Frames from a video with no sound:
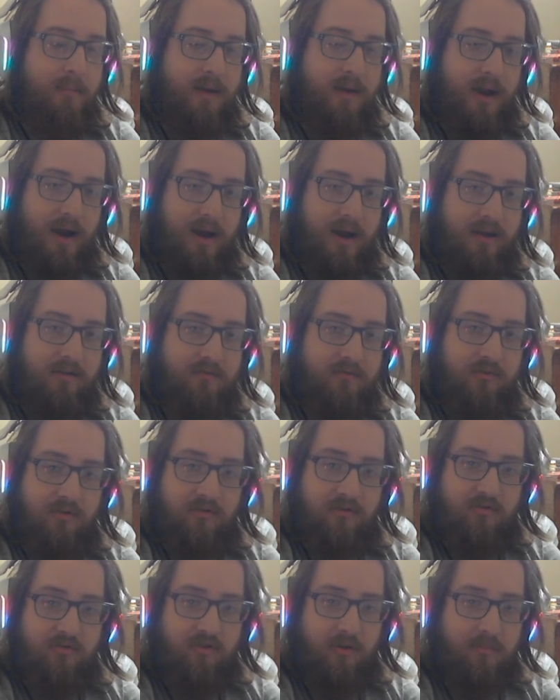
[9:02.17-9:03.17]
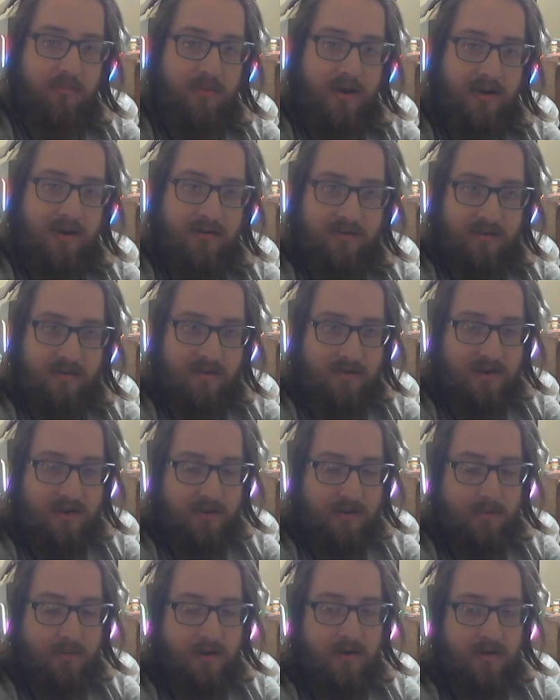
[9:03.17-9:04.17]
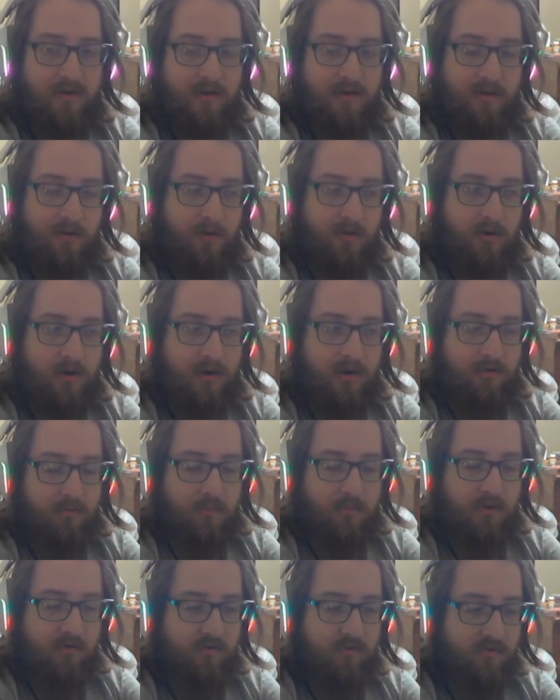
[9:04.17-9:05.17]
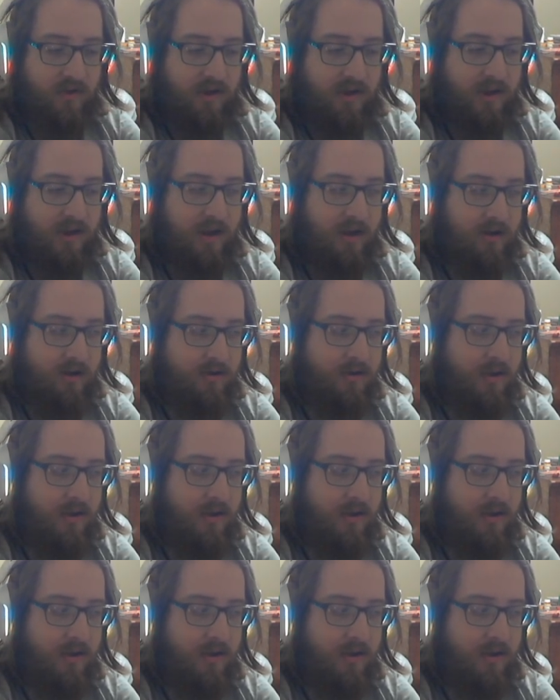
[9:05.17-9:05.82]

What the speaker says: kind of just jumping into the deep end and learning as much as I can.